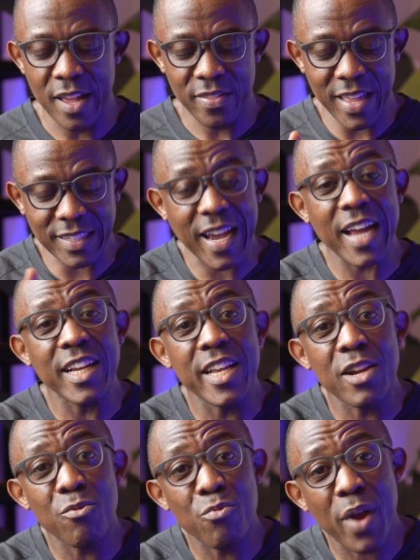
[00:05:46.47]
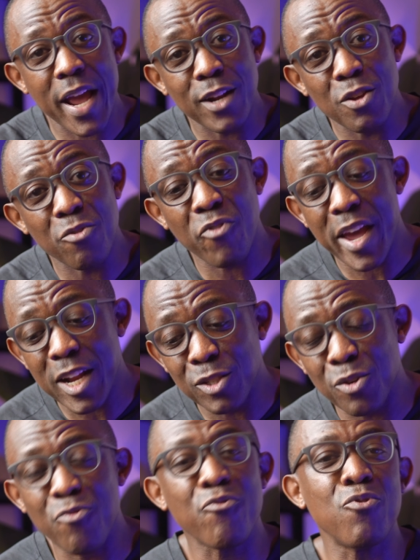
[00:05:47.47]
that can derail your
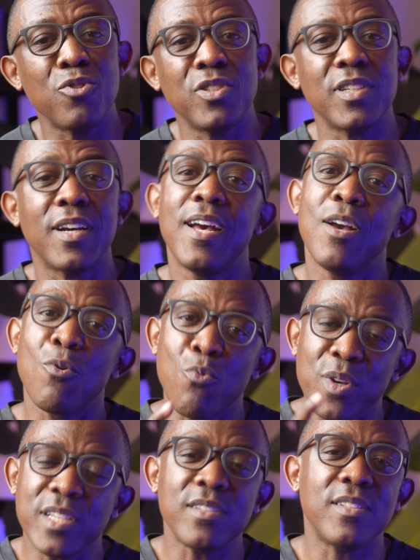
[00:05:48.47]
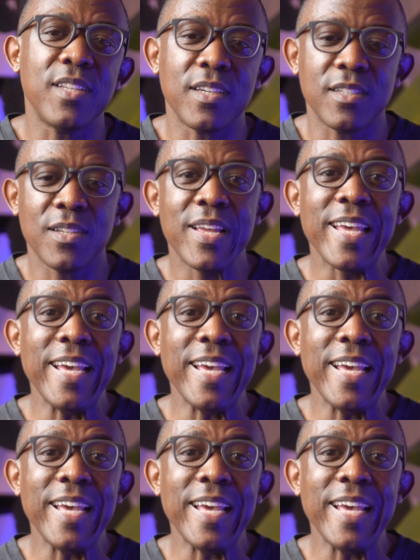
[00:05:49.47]
financial future, which is debt.